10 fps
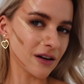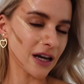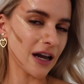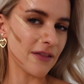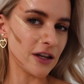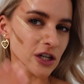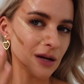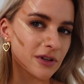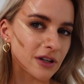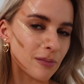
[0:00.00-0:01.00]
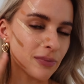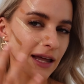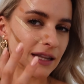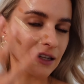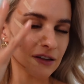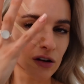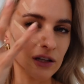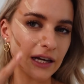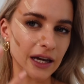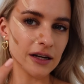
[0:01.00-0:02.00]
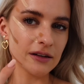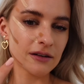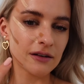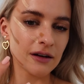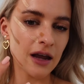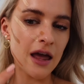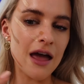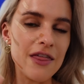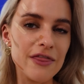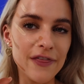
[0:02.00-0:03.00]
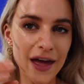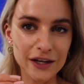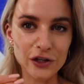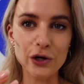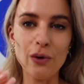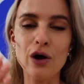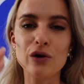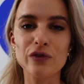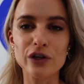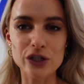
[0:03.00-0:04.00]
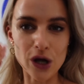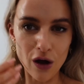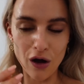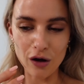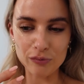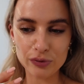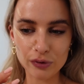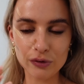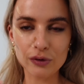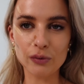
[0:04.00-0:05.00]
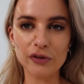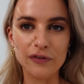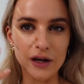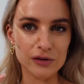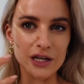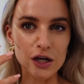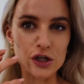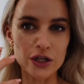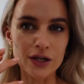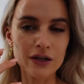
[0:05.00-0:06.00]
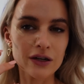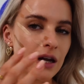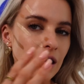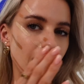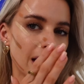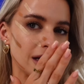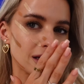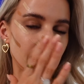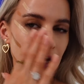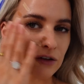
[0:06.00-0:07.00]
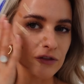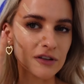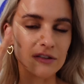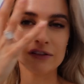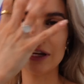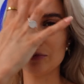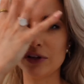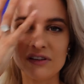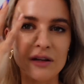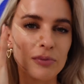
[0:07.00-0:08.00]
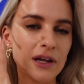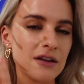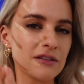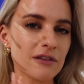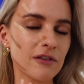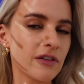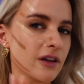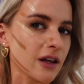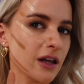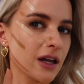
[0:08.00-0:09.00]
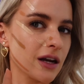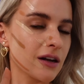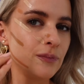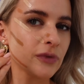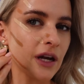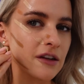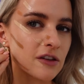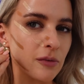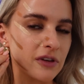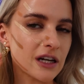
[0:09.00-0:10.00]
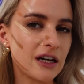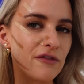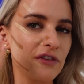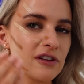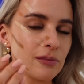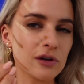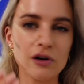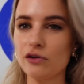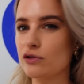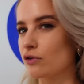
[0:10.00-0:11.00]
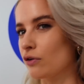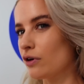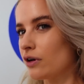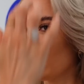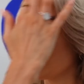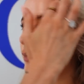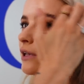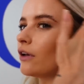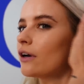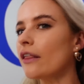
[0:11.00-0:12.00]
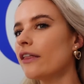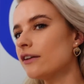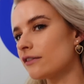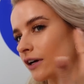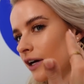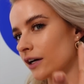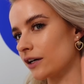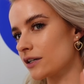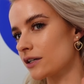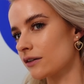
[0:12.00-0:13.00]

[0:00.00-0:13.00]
Okay, and then Jamie's going to blend this all in, and then you go over the top with foundation, and it kind of just seamlessly blends everything in, and it's almost like an invisible contour. I mean, look at this side.